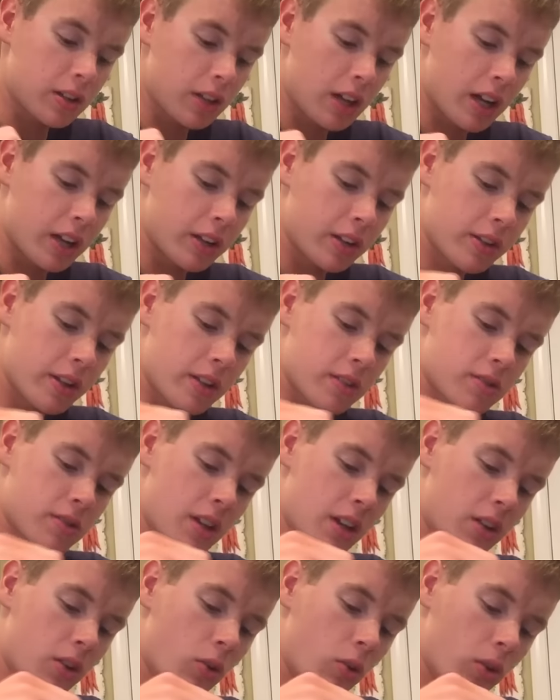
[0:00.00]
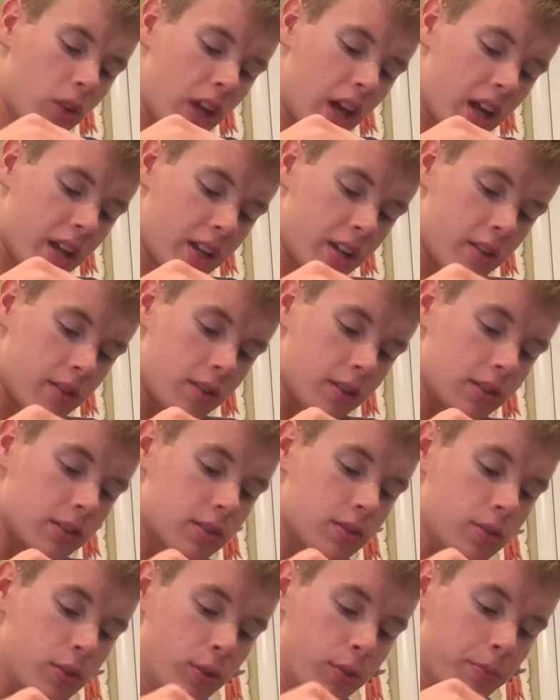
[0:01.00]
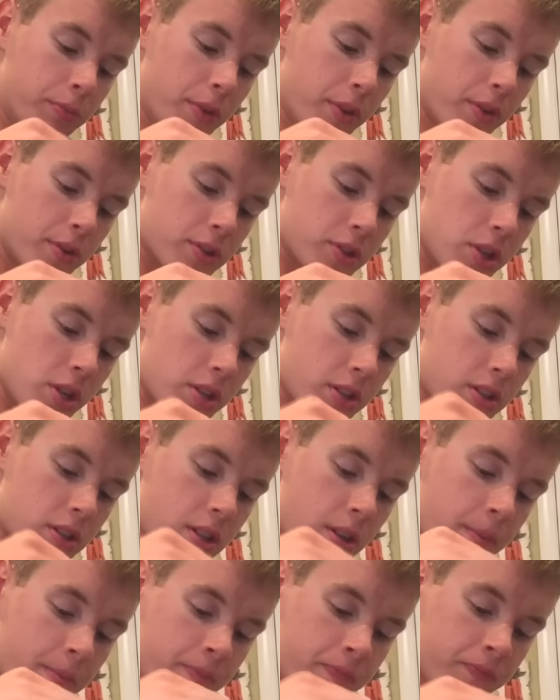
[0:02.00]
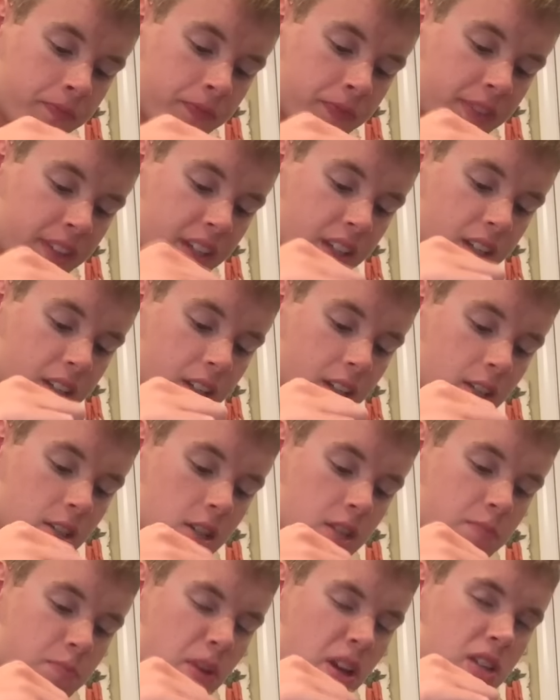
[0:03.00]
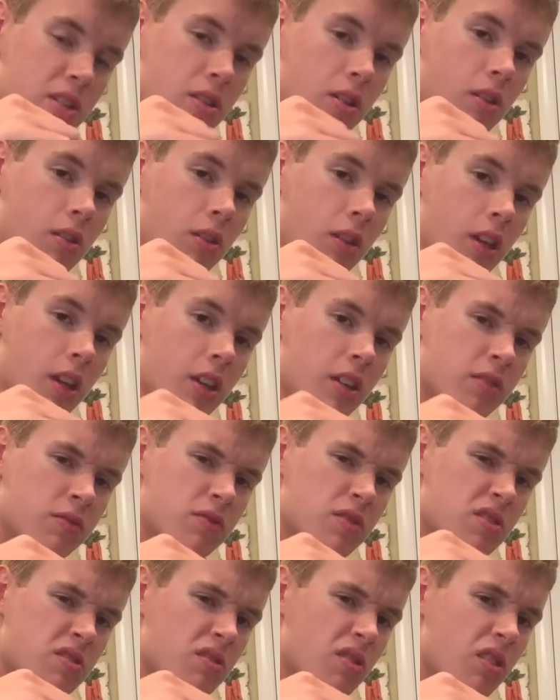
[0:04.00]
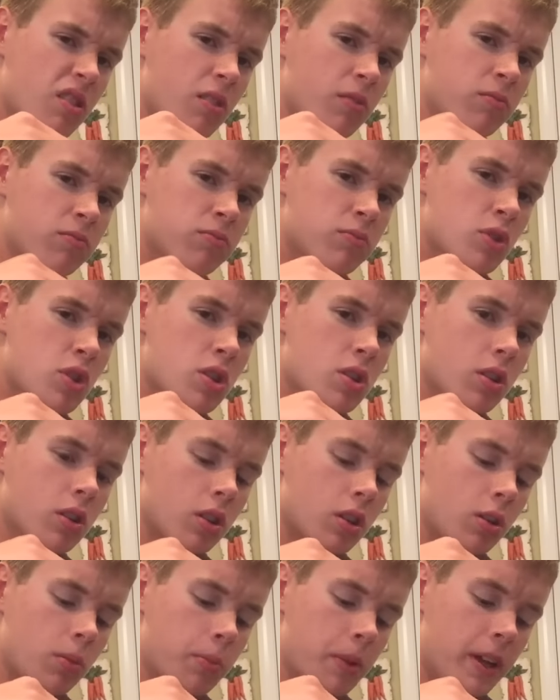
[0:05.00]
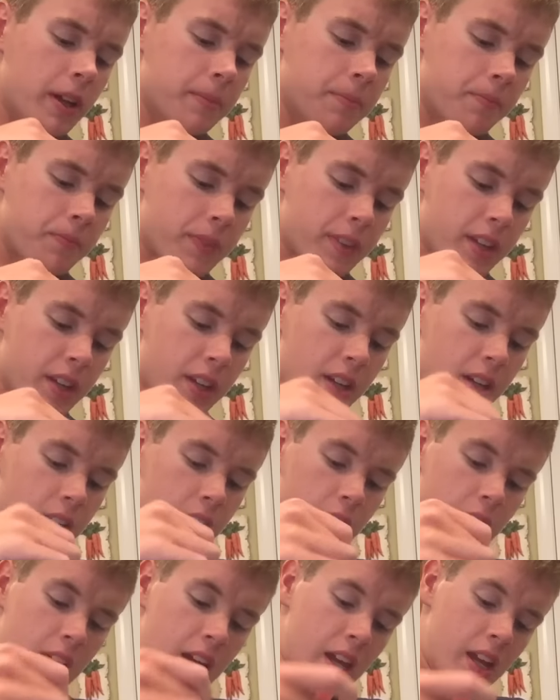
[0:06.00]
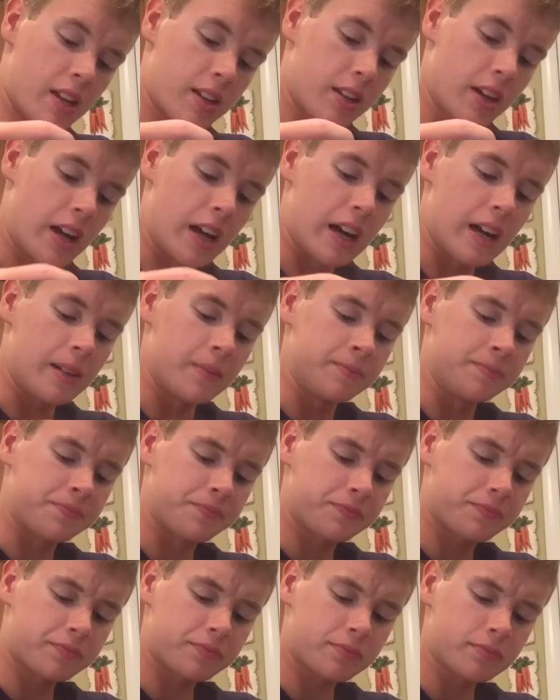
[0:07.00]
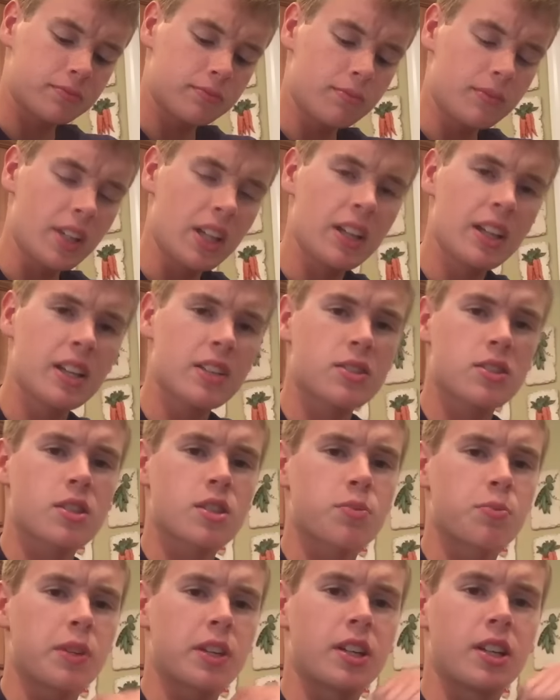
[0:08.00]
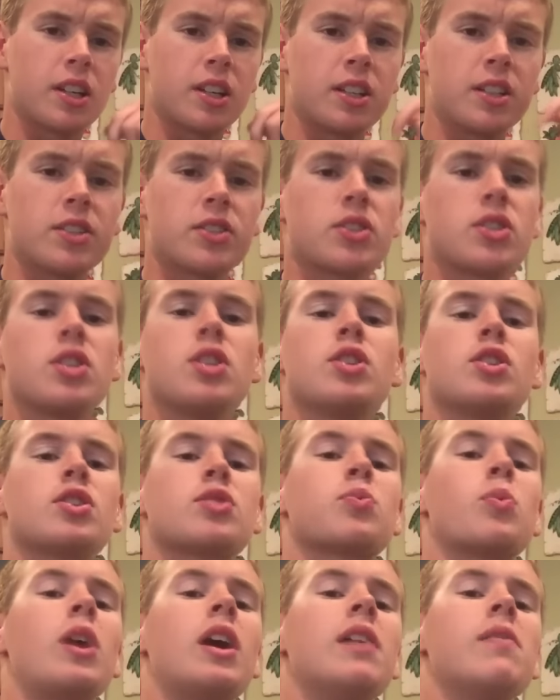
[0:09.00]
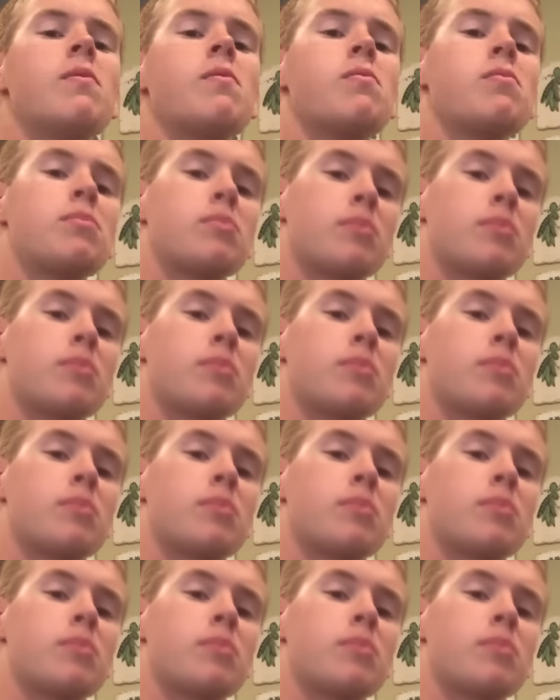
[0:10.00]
a whole lot in this soup. There's just basically just a little bit, and that's just because you just want